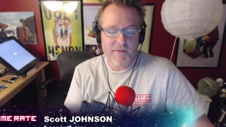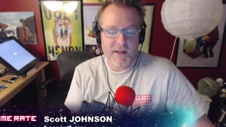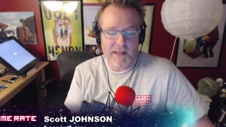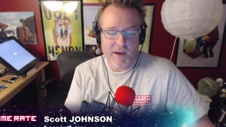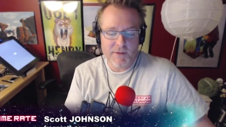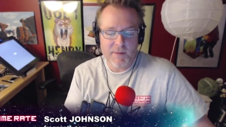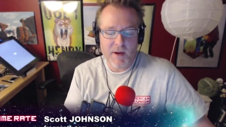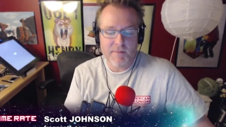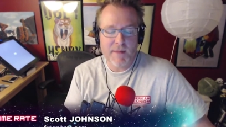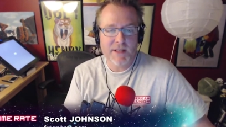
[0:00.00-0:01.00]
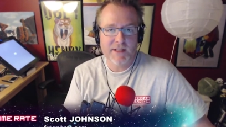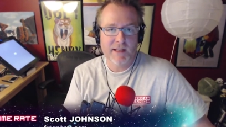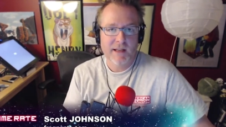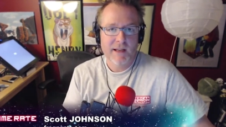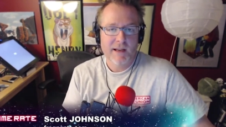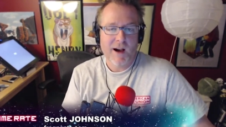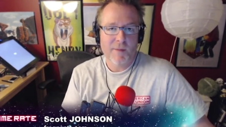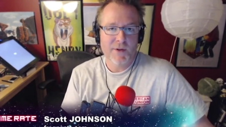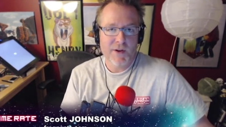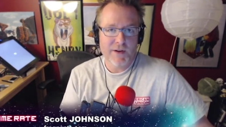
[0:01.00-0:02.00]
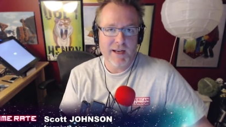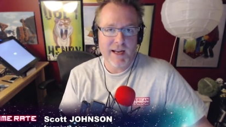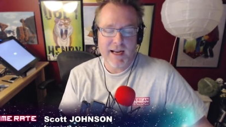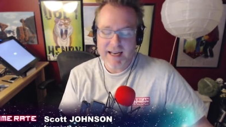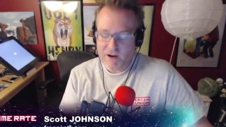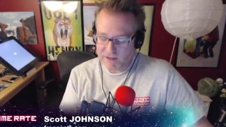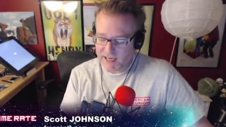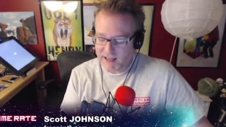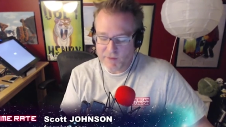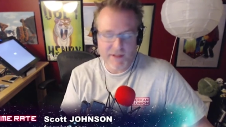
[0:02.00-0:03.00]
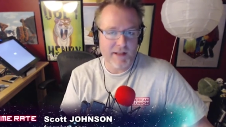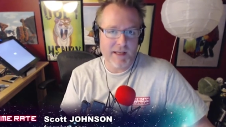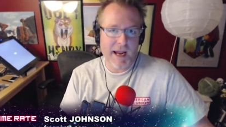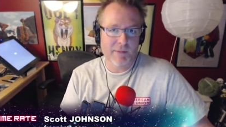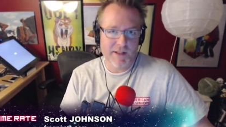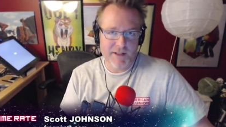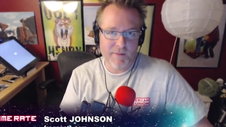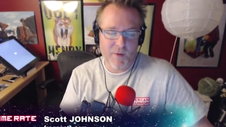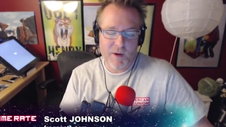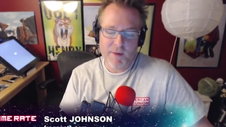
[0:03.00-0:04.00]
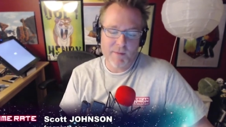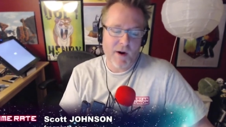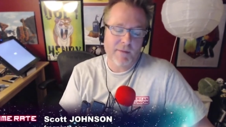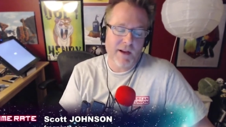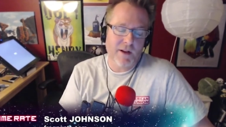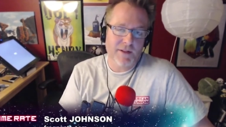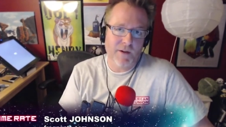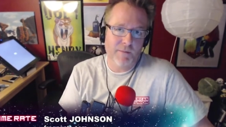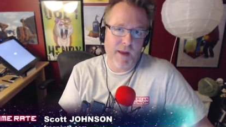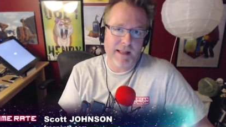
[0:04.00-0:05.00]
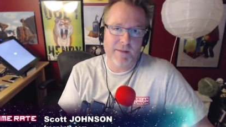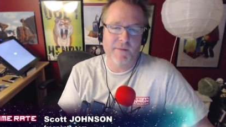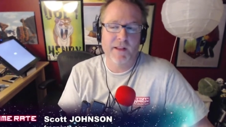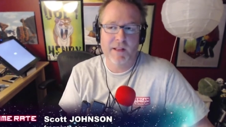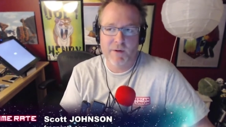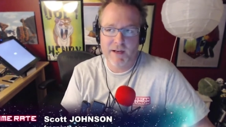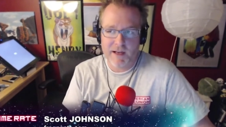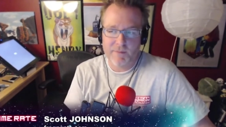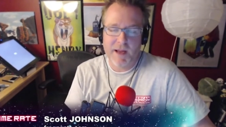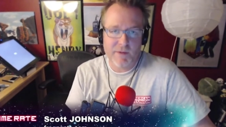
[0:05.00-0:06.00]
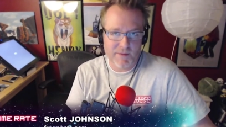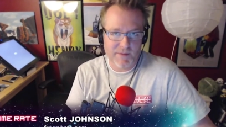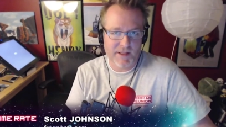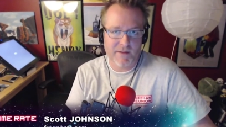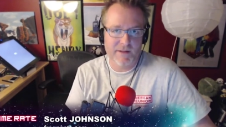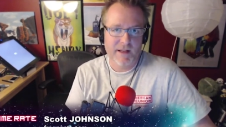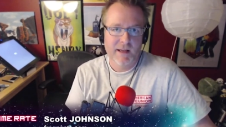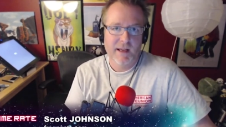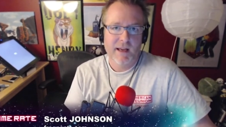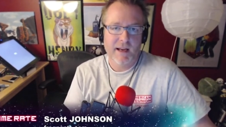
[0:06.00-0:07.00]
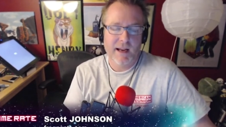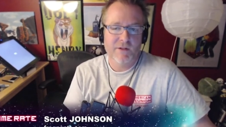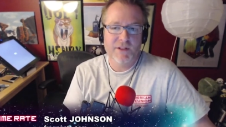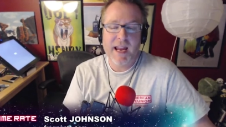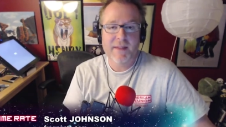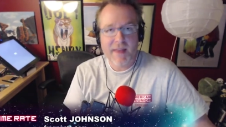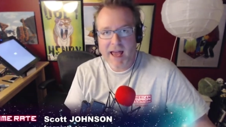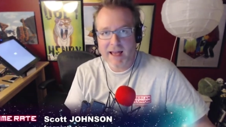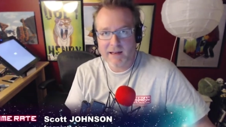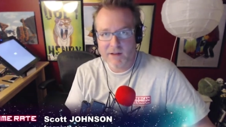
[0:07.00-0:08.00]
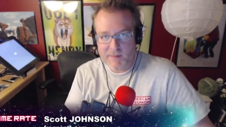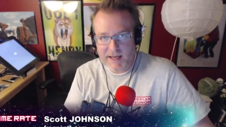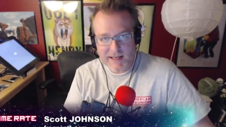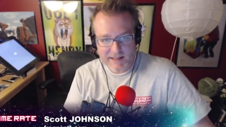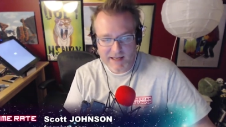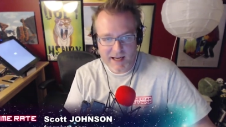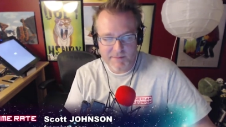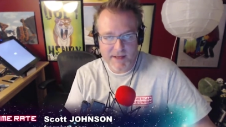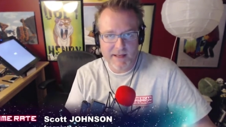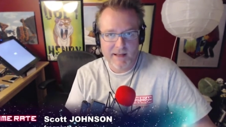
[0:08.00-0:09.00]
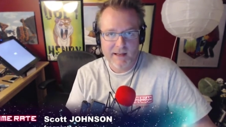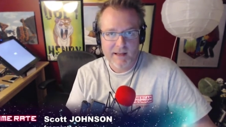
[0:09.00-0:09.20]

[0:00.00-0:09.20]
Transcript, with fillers: I think that was maybe a missed opportunity, and I guarantee well, that was on the table at some point. But it probably also made them think they were going to compete with themselves, and I understand that on the media side, but.